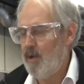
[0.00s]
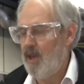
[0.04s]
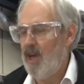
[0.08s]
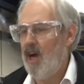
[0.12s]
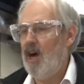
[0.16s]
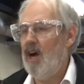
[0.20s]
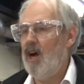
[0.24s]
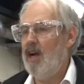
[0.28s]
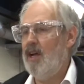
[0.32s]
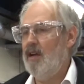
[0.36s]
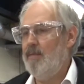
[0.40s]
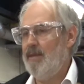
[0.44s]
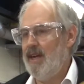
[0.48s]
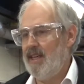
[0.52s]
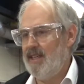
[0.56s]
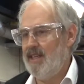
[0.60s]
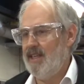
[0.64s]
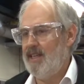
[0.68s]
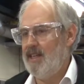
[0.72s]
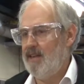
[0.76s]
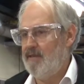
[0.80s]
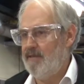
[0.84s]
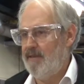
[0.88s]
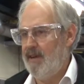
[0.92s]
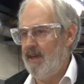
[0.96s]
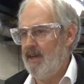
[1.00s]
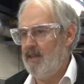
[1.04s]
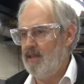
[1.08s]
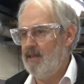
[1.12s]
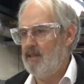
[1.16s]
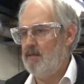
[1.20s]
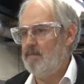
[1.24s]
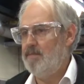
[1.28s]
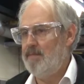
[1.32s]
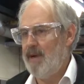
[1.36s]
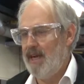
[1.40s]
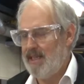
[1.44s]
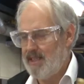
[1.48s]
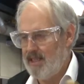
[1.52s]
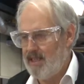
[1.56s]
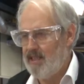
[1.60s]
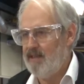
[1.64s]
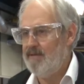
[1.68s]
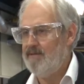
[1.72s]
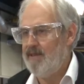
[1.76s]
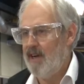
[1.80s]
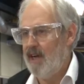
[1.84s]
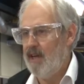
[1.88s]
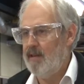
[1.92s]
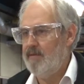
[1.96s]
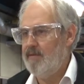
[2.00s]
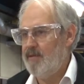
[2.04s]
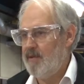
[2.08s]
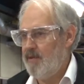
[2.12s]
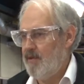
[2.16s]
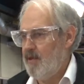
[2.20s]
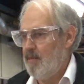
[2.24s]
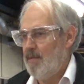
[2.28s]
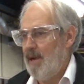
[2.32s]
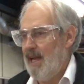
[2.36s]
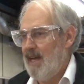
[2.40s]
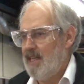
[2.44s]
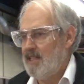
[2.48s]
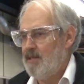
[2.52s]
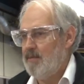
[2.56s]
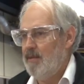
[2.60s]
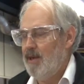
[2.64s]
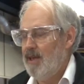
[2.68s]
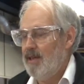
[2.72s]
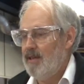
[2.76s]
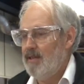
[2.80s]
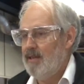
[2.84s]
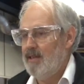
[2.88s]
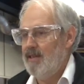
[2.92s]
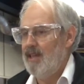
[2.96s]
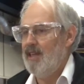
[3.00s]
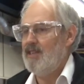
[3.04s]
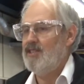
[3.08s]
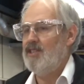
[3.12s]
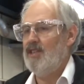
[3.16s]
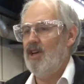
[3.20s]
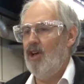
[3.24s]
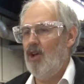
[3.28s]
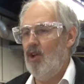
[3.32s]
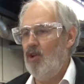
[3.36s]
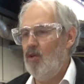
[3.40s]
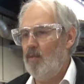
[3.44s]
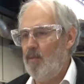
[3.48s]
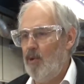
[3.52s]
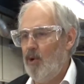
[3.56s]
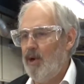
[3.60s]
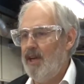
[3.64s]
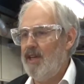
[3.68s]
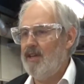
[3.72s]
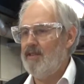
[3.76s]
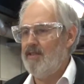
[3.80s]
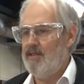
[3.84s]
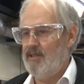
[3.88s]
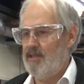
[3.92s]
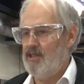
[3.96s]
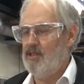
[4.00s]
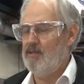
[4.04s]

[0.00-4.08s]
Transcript: with a higher magnetic field, better confined for the plasma. And that's the whole point of the